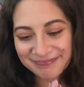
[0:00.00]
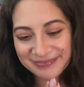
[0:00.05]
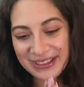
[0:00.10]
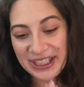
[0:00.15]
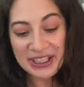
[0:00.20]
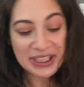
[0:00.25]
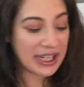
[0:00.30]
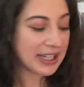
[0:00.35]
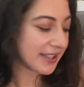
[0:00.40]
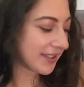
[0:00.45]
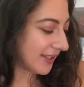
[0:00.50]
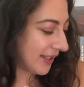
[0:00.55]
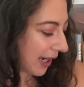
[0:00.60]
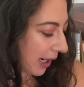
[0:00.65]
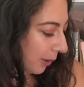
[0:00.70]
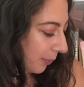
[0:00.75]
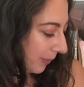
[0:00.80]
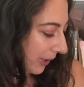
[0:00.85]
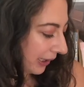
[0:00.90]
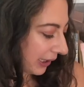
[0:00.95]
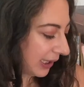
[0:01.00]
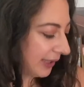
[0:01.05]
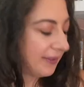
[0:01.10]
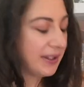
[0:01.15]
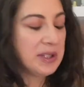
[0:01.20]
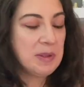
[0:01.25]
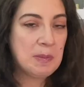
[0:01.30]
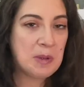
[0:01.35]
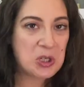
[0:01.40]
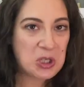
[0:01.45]
And yes, now my life
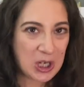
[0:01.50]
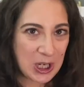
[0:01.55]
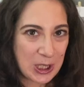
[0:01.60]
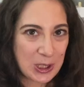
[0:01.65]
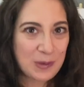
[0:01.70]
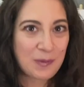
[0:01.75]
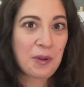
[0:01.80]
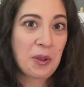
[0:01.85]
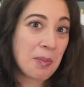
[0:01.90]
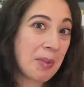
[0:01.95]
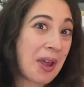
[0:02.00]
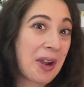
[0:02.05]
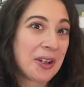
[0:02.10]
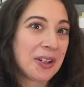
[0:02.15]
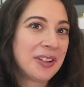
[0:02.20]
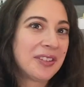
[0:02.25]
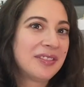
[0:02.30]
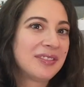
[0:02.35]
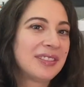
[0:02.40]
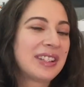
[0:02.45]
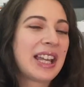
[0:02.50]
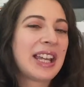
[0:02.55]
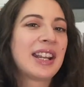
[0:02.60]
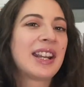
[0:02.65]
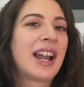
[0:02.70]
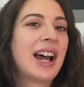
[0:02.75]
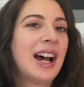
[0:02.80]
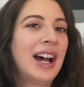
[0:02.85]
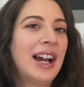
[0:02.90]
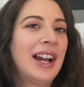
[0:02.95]
has been changed for the better that
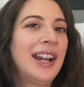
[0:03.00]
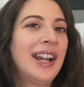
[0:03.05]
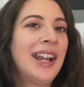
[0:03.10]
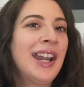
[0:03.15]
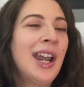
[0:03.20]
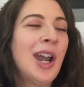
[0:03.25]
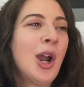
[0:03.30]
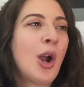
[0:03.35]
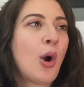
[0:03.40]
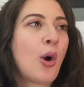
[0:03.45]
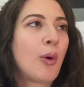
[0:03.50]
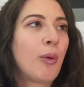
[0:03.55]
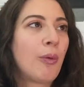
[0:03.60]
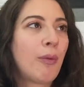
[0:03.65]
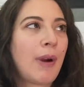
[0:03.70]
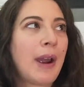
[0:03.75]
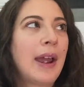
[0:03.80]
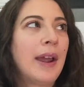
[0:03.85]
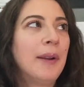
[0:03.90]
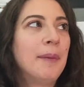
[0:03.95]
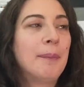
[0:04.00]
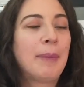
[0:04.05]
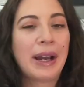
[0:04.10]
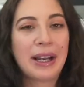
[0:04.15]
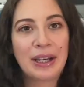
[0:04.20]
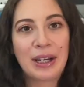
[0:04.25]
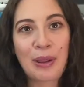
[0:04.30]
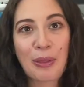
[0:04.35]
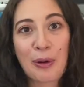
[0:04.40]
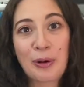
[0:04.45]
I read
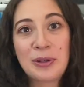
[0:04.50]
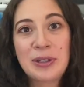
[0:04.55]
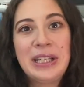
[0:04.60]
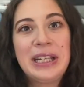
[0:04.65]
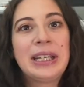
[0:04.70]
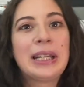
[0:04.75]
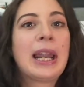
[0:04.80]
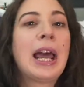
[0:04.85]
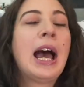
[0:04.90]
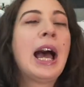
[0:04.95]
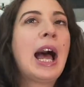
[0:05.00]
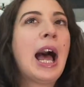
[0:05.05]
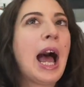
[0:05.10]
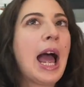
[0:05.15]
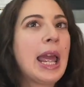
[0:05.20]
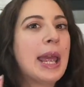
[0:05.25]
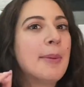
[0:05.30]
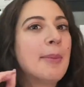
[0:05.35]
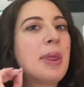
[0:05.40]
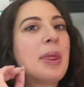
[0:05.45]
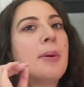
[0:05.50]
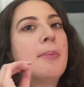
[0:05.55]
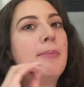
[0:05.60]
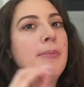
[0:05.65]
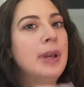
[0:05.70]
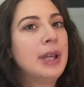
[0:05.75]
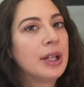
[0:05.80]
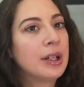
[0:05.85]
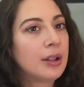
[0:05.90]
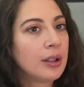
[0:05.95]
Binding 13. I am in the
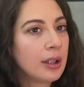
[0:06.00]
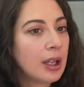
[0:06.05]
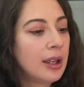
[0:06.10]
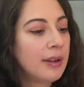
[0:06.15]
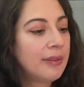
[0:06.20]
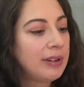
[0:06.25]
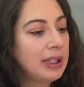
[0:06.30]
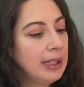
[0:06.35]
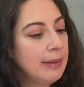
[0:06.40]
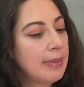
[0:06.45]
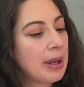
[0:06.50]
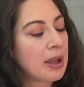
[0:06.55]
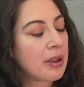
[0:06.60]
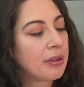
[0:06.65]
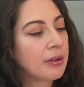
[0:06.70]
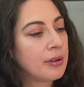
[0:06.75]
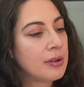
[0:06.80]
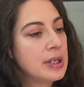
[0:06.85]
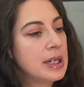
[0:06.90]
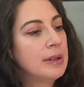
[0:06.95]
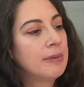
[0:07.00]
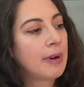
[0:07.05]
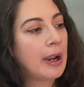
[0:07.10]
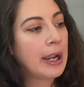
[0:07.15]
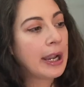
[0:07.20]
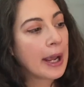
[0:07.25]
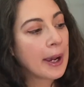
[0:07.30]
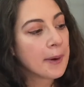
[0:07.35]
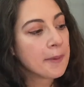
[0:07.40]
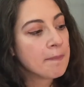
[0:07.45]
middle of keeping 13 right
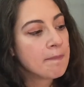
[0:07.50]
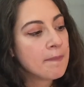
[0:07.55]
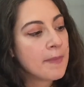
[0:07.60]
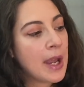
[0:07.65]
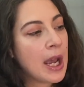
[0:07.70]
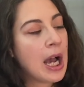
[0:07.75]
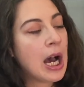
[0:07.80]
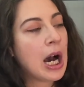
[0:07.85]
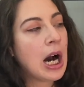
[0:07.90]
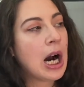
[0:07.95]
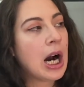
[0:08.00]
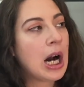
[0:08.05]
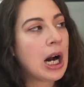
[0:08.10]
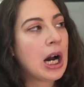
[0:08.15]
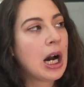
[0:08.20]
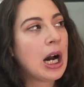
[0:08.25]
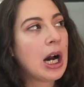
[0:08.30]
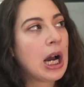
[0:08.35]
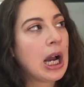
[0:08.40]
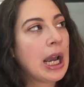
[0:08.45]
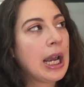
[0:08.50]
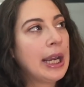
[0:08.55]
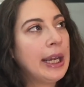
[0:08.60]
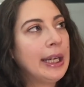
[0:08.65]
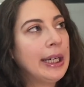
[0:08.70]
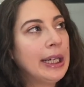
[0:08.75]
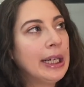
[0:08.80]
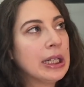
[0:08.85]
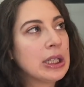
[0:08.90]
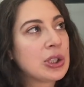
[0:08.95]
now.
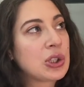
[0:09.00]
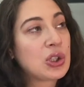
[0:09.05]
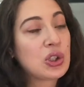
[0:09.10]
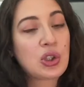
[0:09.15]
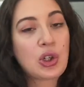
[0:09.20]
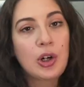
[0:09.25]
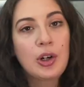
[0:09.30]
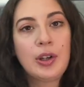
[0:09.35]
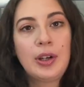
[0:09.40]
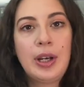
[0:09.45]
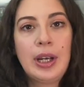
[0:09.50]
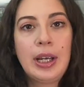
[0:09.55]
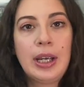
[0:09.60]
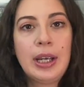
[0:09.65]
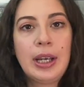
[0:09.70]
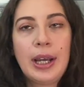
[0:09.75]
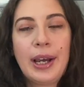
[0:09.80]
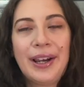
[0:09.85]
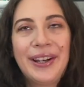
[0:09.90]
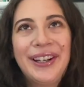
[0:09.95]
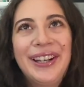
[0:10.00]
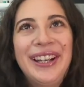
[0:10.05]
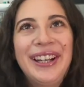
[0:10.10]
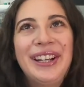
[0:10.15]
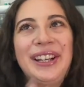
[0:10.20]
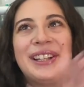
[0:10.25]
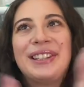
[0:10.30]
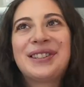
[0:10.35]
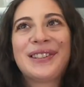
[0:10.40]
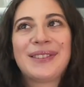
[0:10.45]
I started it,
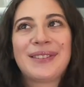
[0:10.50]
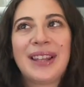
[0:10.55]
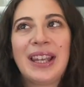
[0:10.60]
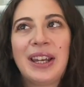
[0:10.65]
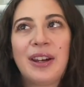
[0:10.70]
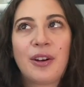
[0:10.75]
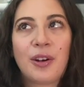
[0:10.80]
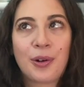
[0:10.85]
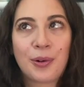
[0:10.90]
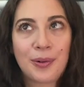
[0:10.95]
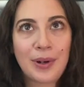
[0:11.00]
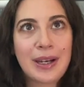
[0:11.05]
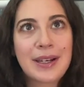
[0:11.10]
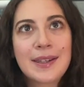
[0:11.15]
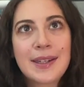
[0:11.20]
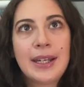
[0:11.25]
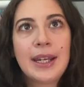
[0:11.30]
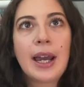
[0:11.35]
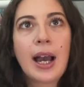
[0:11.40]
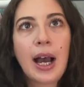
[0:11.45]
it's like crazy.